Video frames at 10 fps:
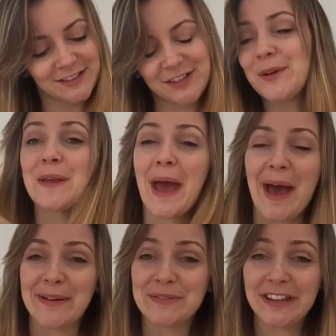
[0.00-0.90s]
So
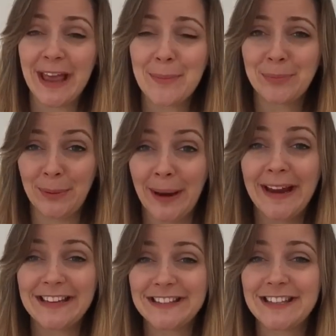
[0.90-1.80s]
yeah, to get
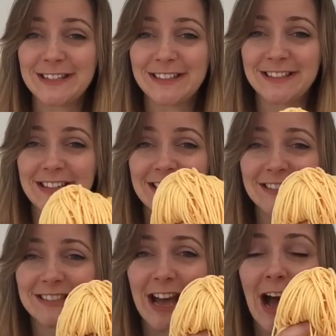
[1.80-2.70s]
praise is
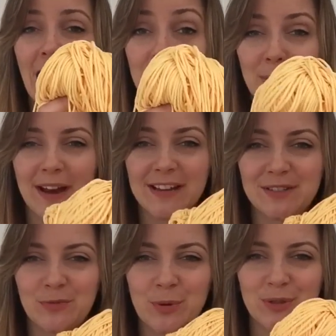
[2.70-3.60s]
is high
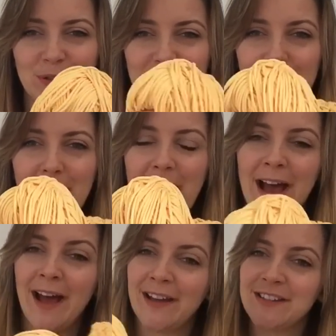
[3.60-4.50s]
praise from a toddler,
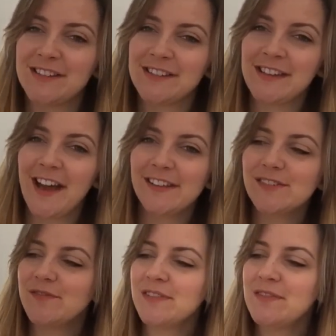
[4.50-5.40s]
and yeah, I
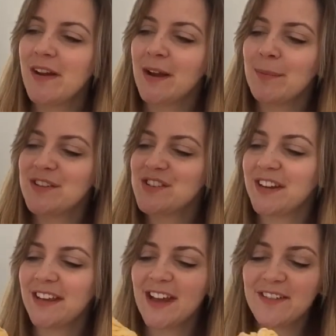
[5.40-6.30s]
definitely recommend
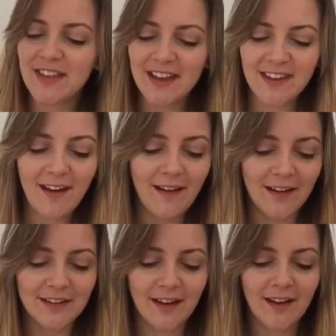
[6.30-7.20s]
checking out that
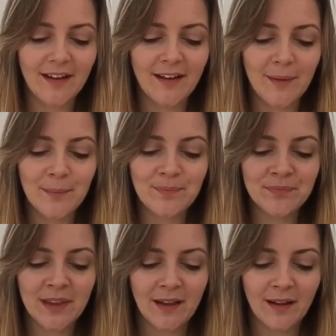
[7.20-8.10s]
yarn. Um,
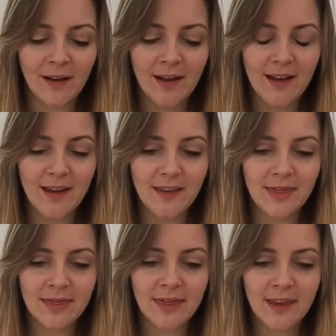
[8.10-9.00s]
I
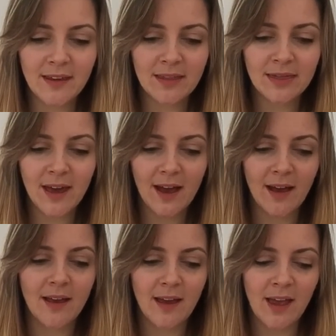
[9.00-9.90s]
think
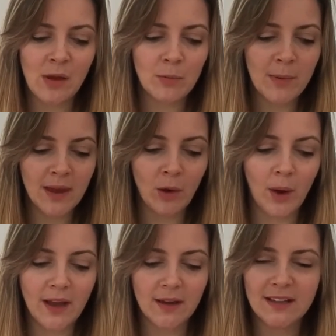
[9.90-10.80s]
that it would make
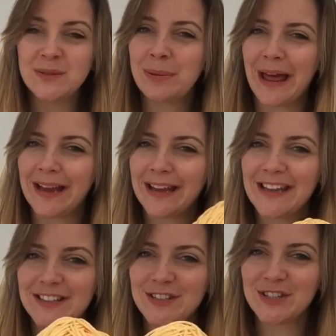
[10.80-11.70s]
quite nice
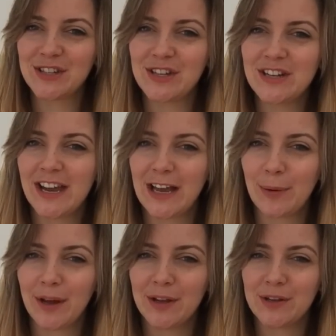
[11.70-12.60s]
blankets too, like
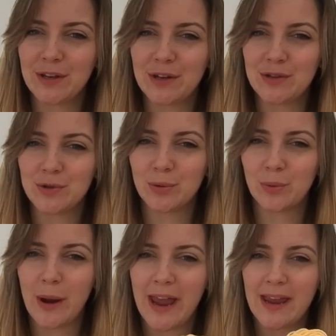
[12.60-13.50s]
quite an unusual
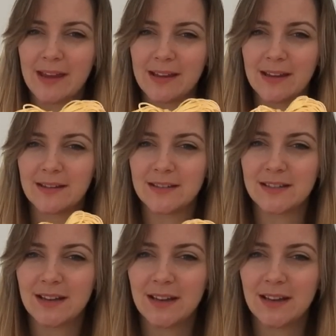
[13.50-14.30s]
weight and